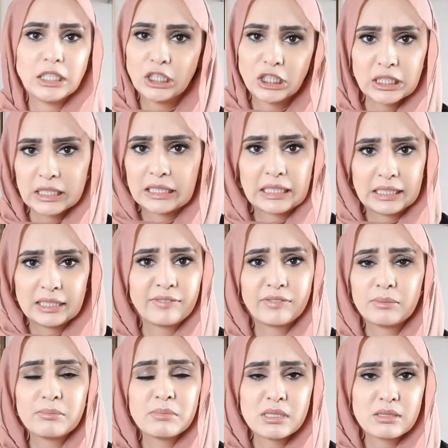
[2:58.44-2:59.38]
Just
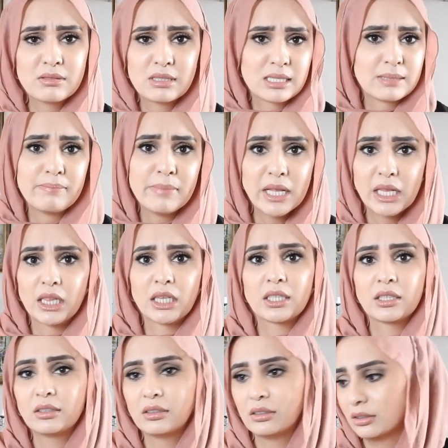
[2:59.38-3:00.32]
give them some
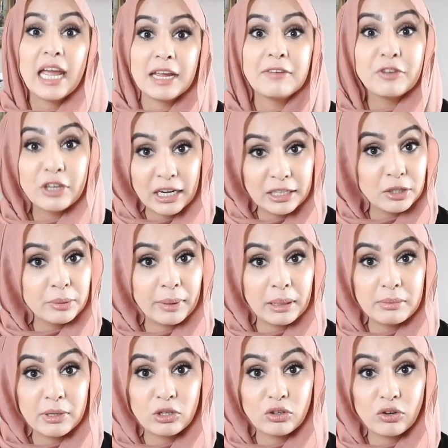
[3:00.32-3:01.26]
milk. If you let your
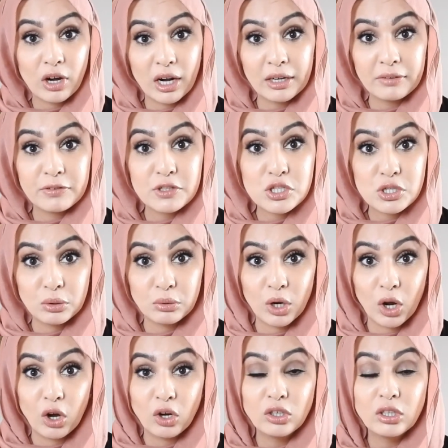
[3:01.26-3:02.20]
baby cry for too
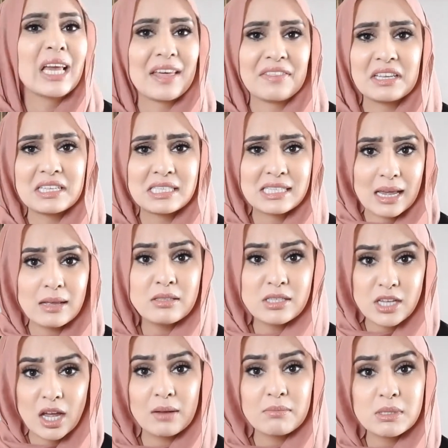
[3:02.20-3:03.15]
long, yeah, they're
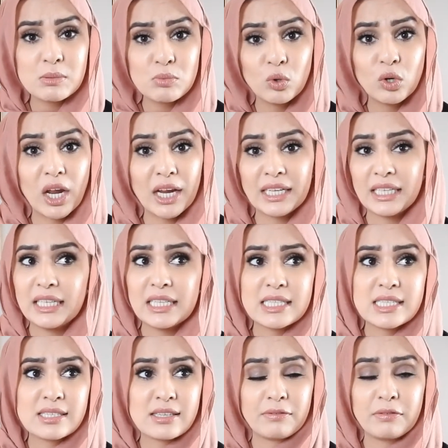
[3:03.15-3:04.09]
10 times more likely
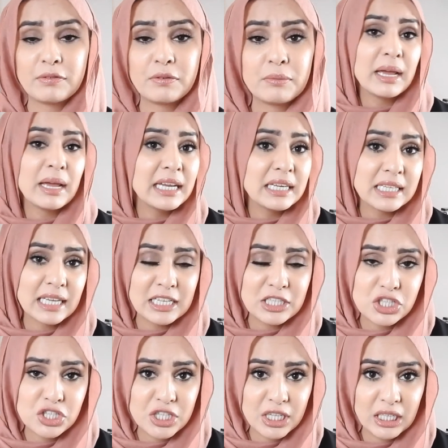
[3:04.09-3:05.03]
to suffer
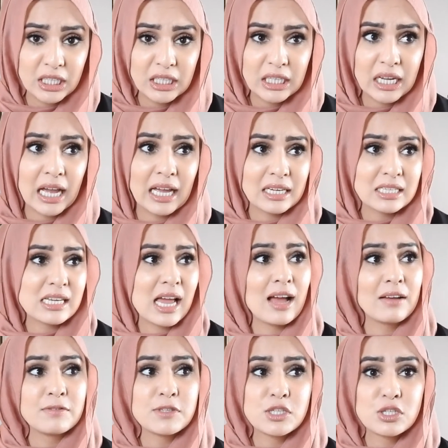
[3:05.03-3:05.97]
ADHD and
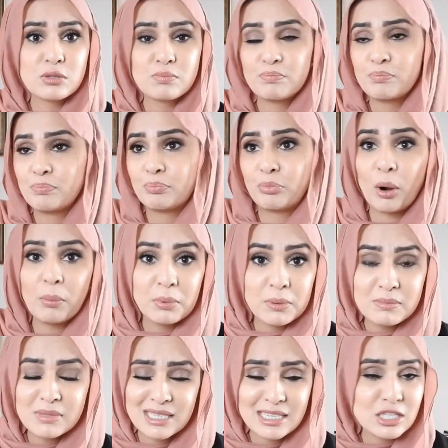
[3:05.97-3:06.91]
have
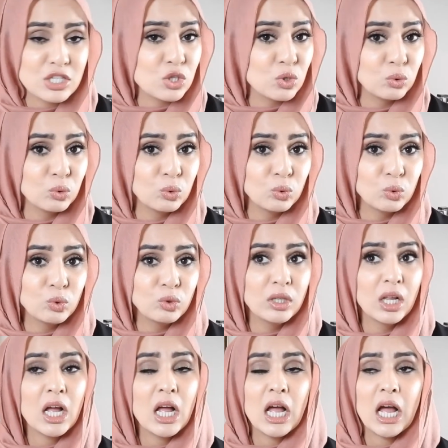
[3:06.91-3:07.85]
problems at
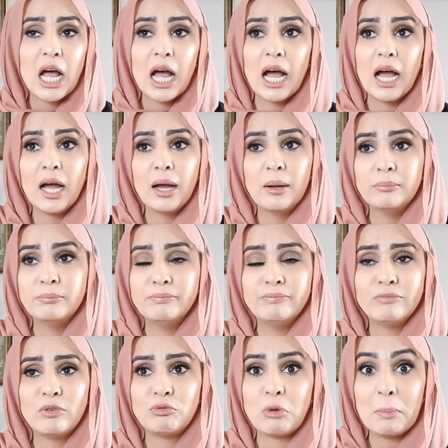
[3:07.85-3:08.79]
school,
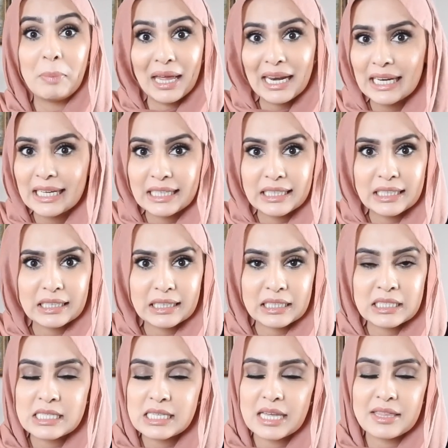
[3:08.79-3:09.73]
rebelling and
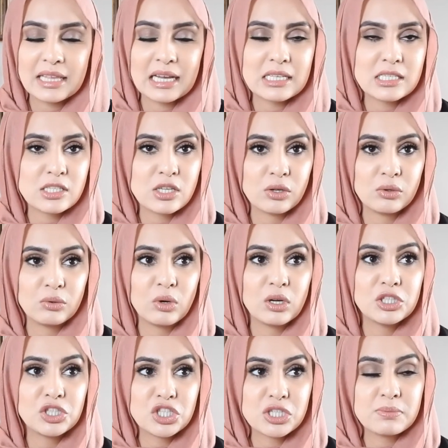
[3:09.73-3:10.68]
things like that. So
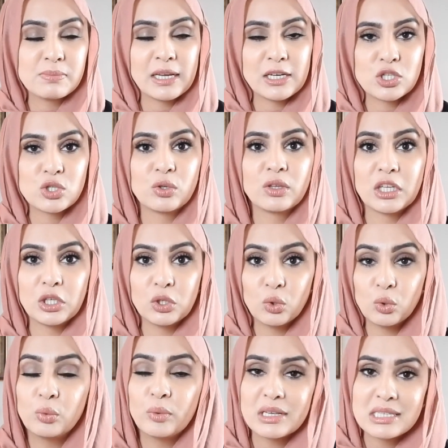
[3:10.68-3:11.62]
just make sure that
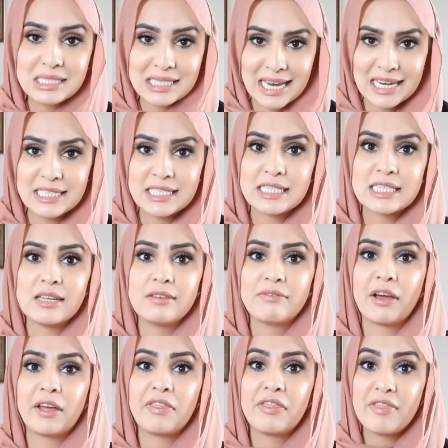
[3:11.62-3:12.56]
you're always tentative
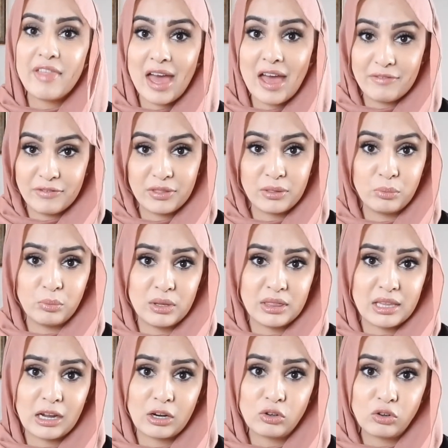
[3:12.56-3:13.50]
and there for them when
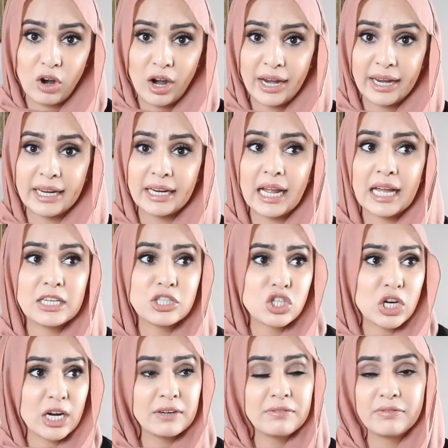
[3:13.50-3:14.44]
they're crying, and
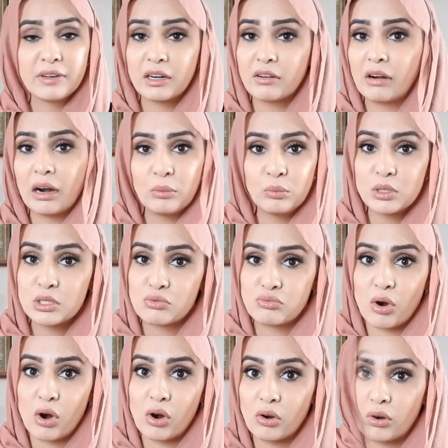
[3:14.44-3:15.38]
try and figure out what's
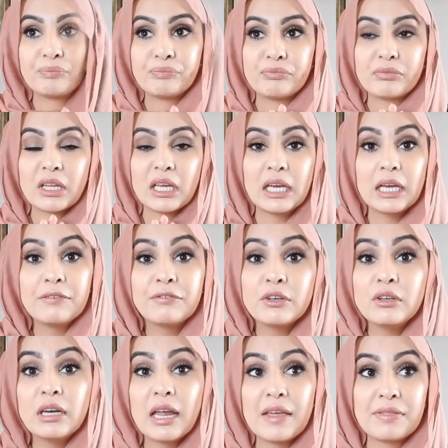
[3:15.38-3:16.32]
wrong. If
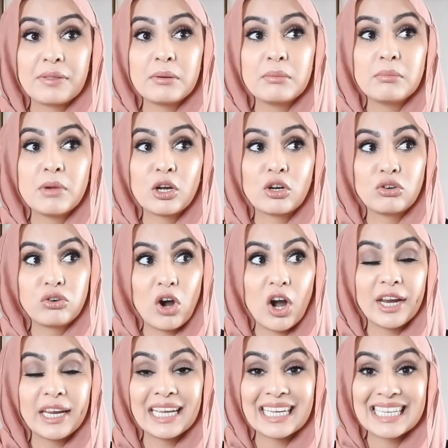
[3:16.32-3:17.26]
you let them
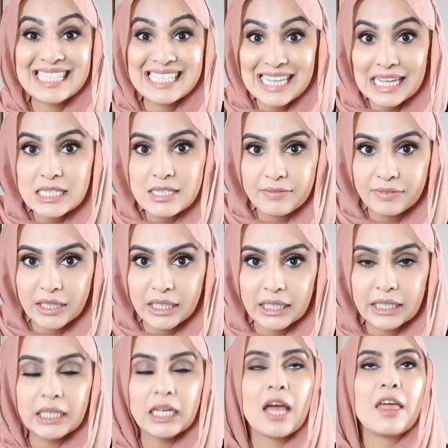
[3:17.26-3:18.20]
cry
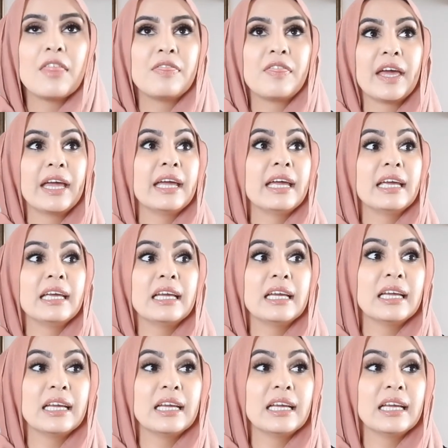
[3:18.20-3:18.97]
excessively, there